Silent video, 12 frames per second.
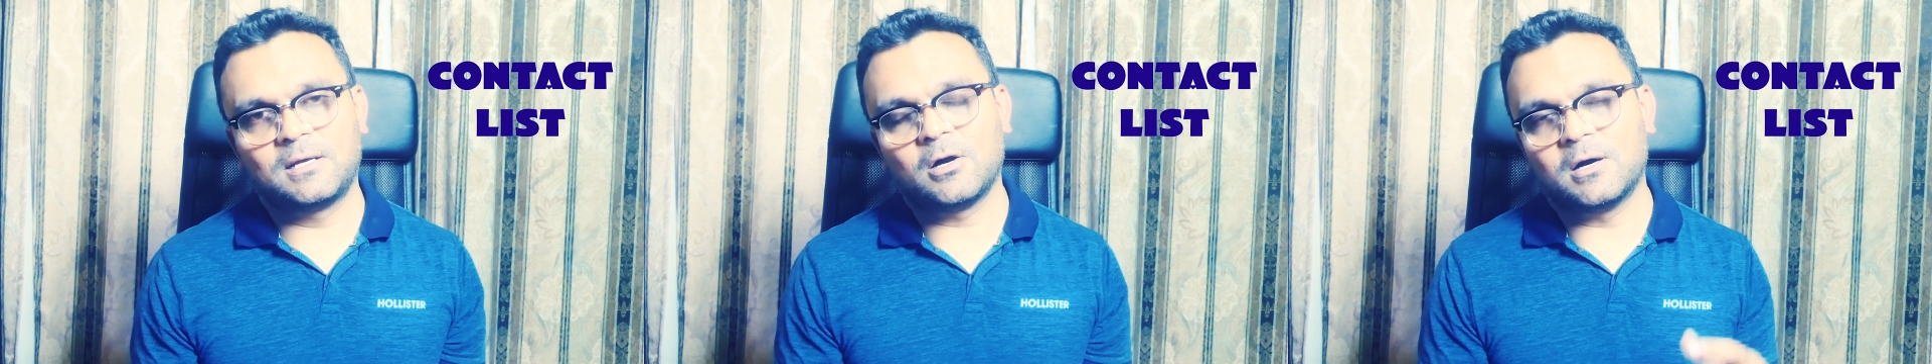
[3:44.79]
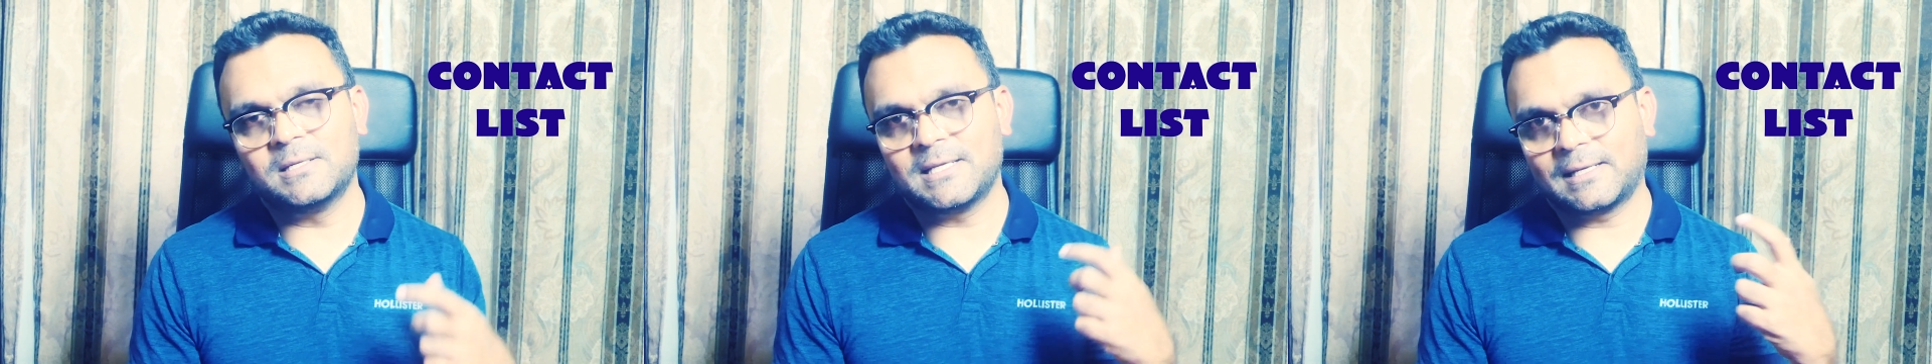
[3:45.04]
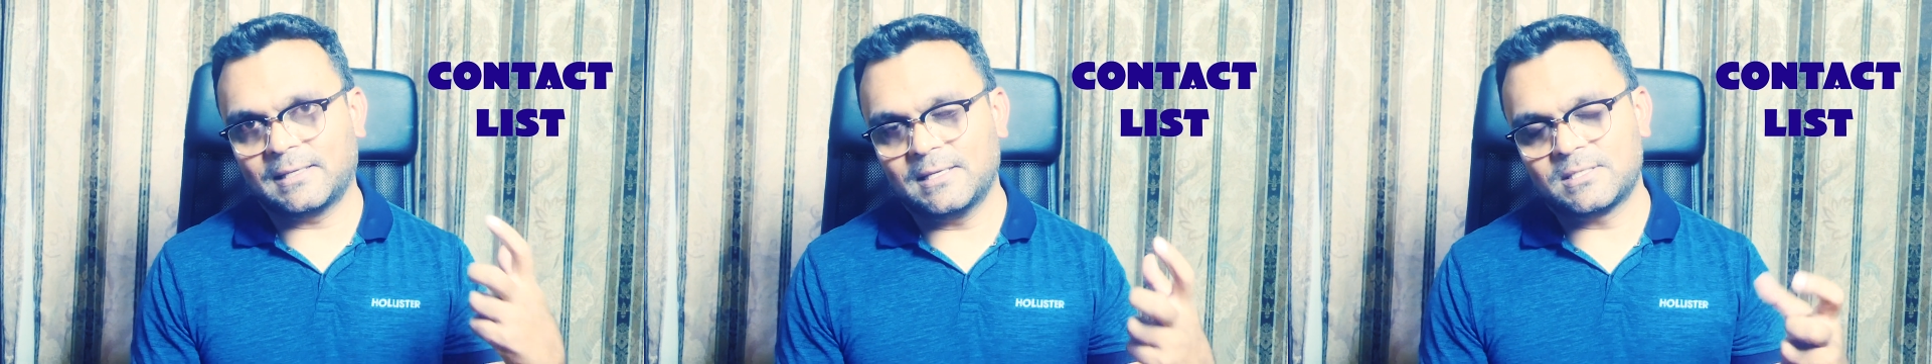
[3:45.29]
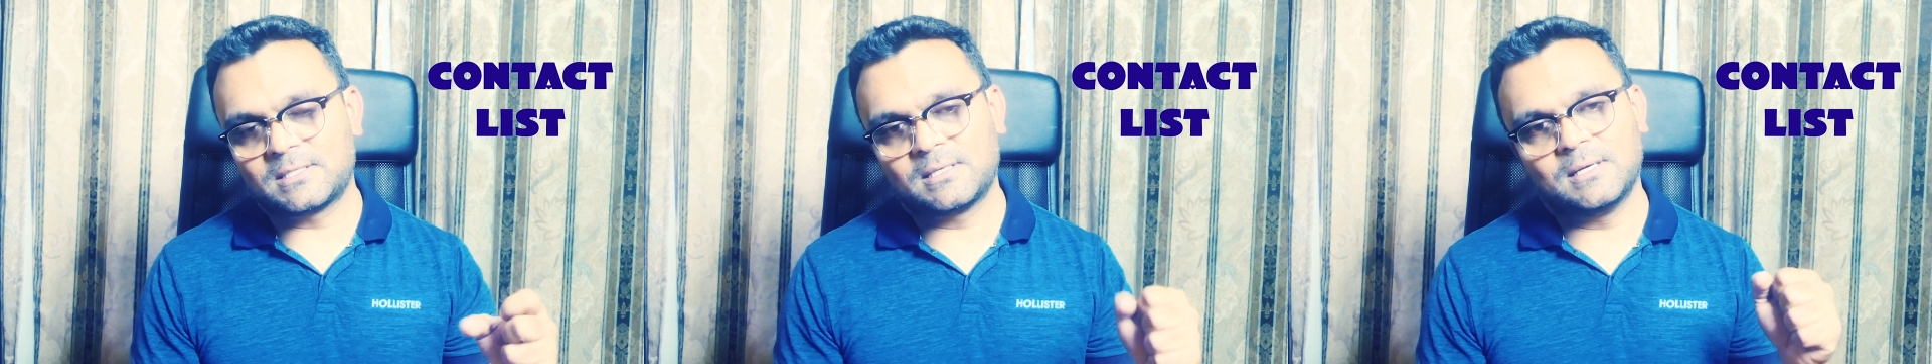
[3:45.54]
Contact
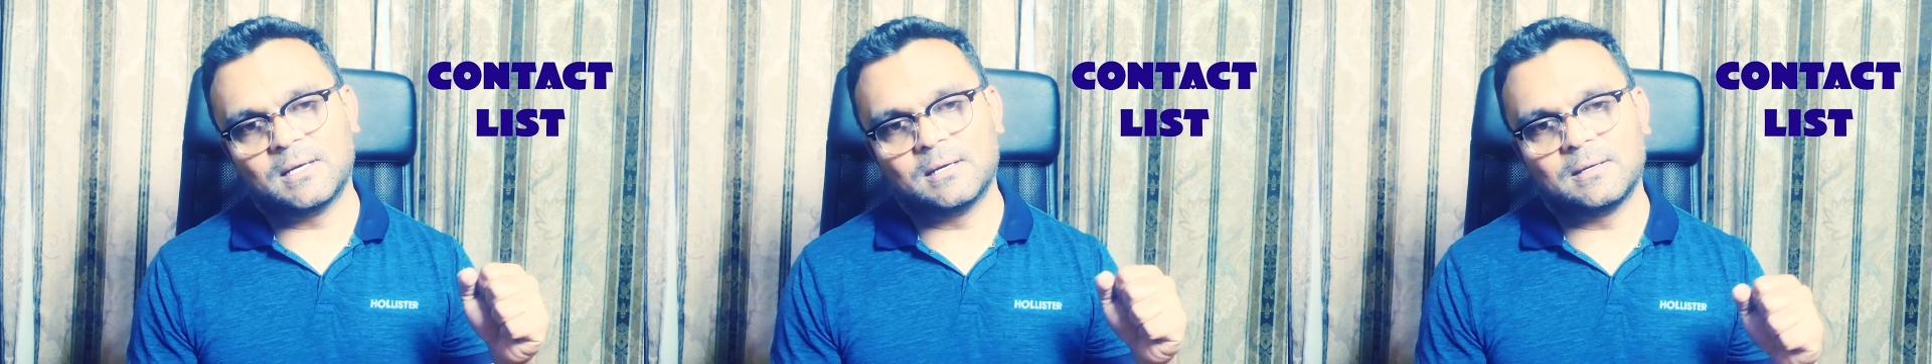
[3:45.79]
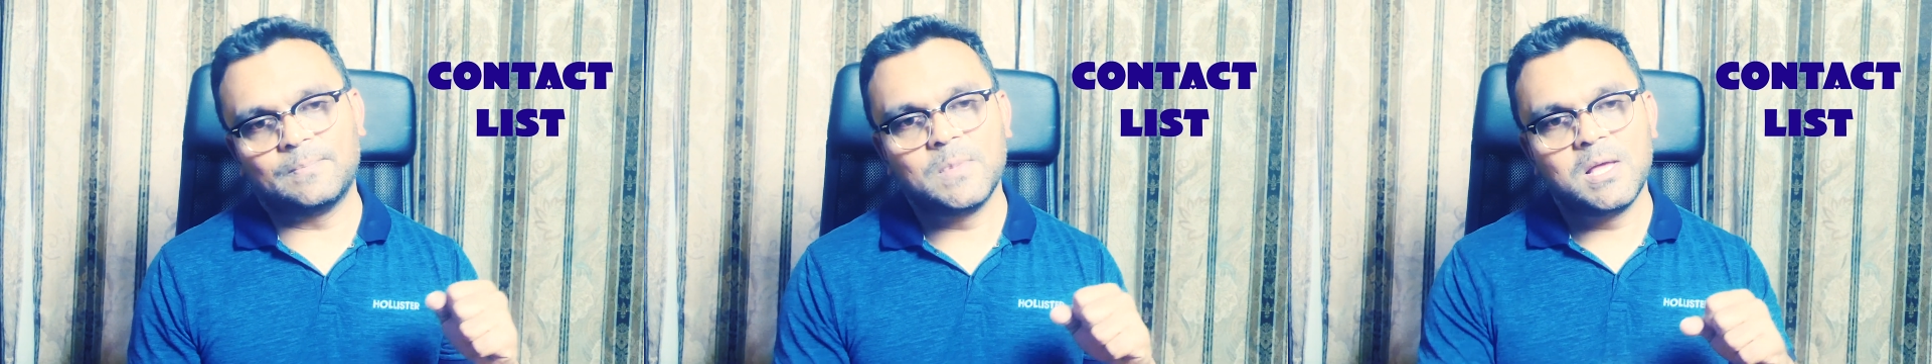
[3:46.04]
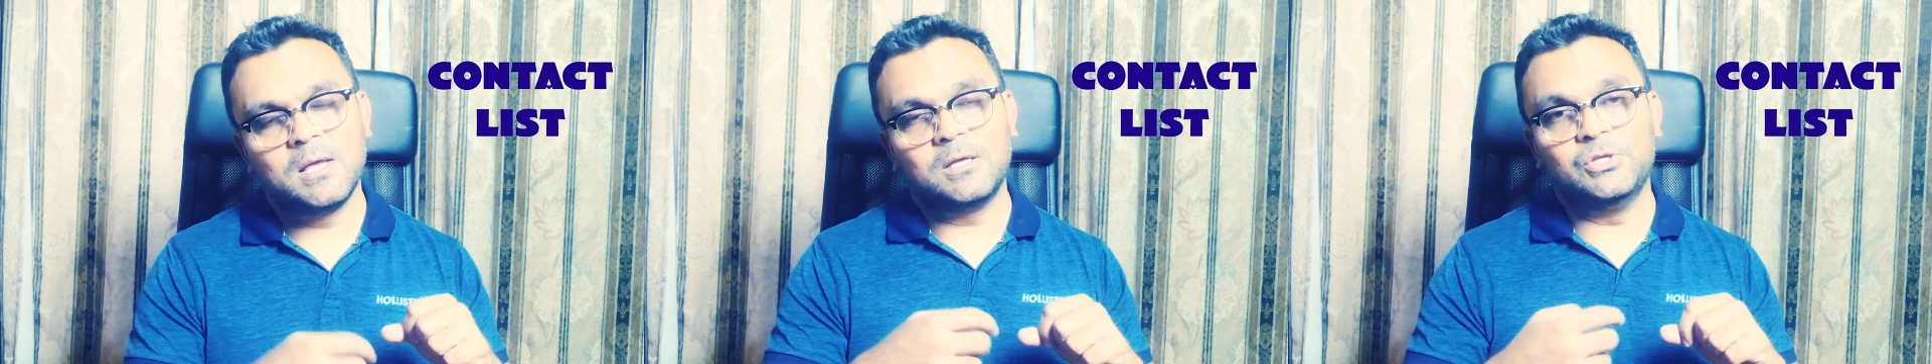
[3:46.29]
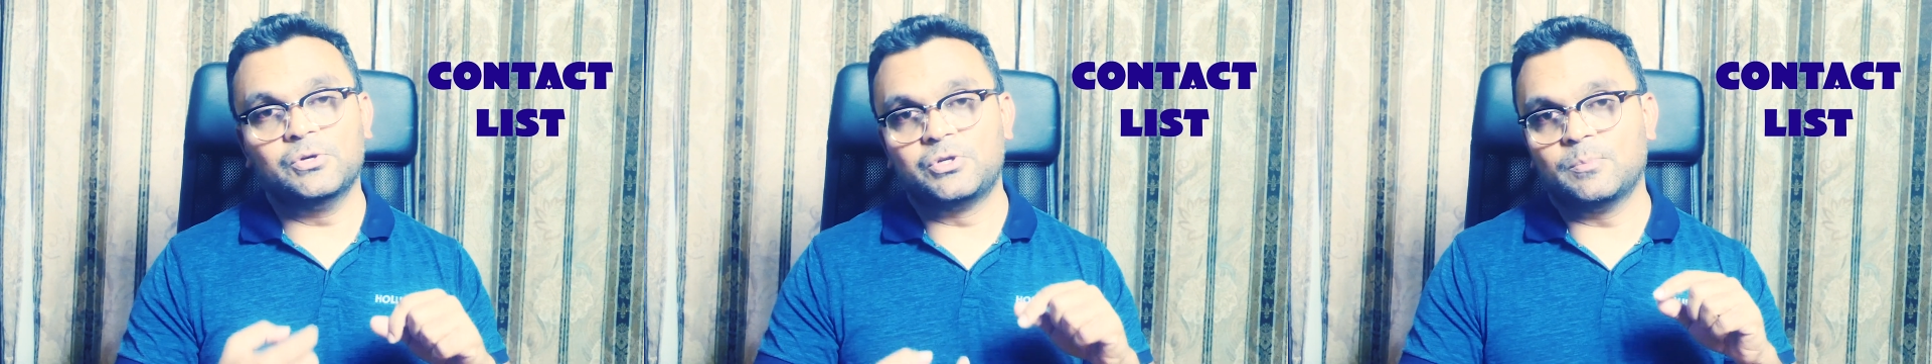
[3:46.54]
list. Um,
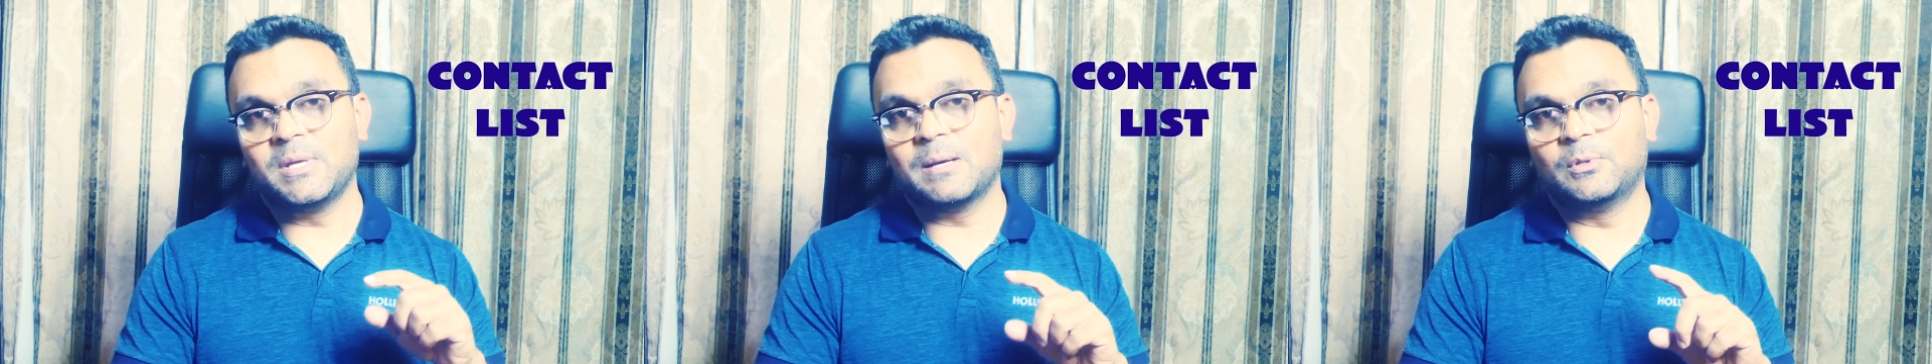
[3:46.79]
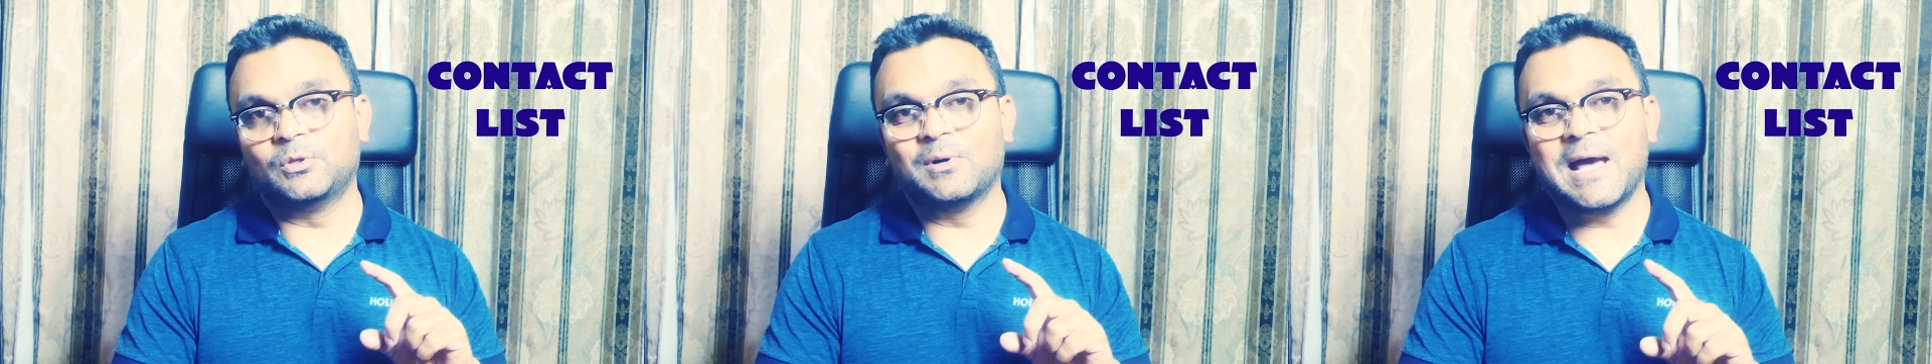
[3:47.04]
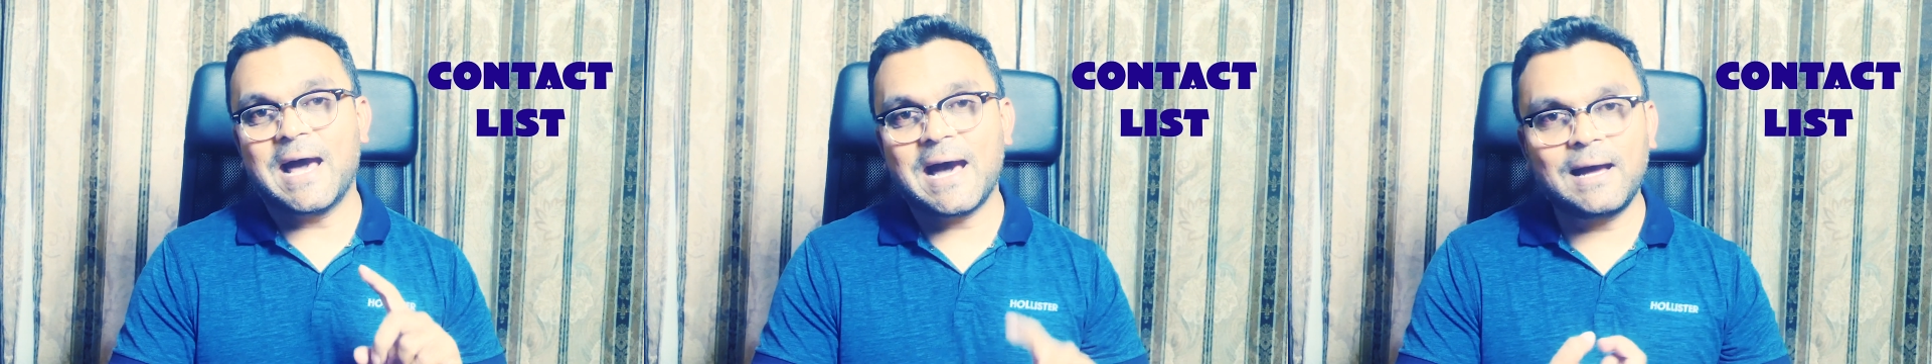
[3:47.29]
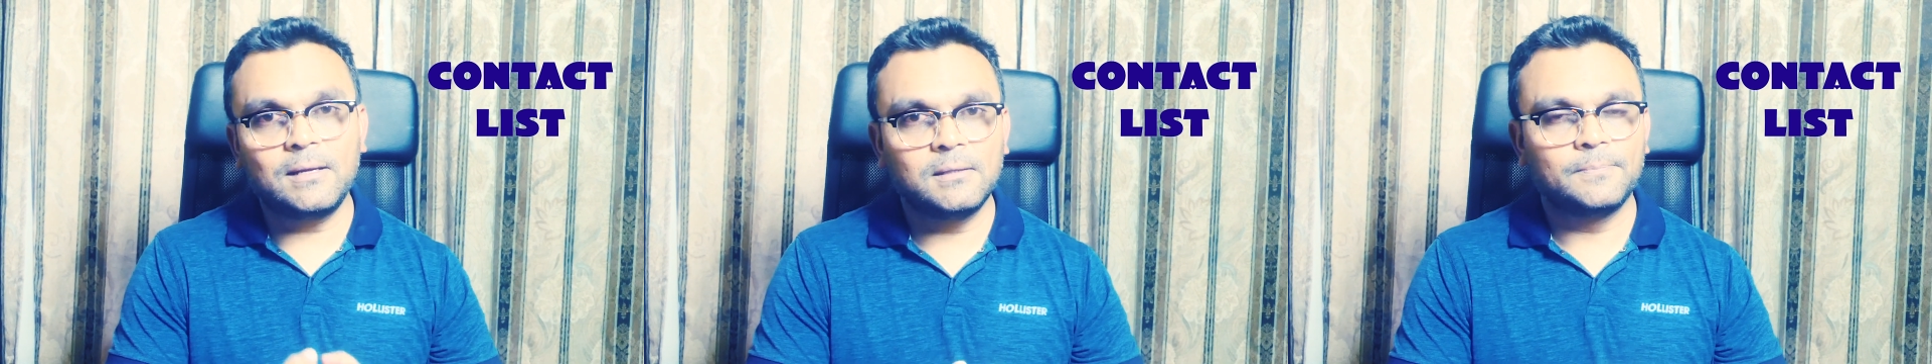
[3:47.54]
you should be able to
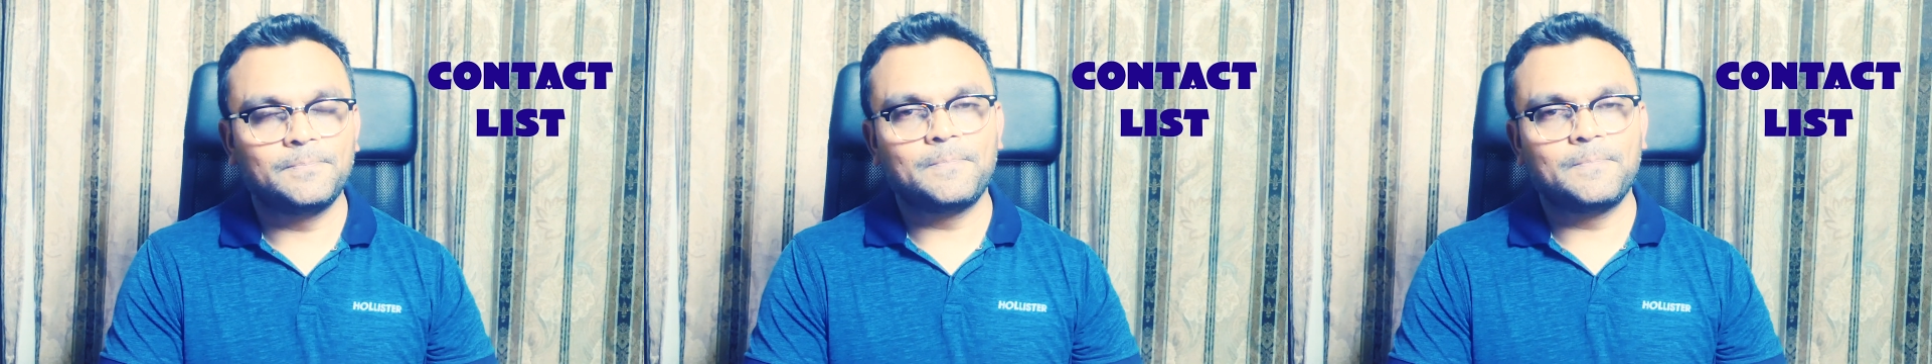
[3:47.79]
add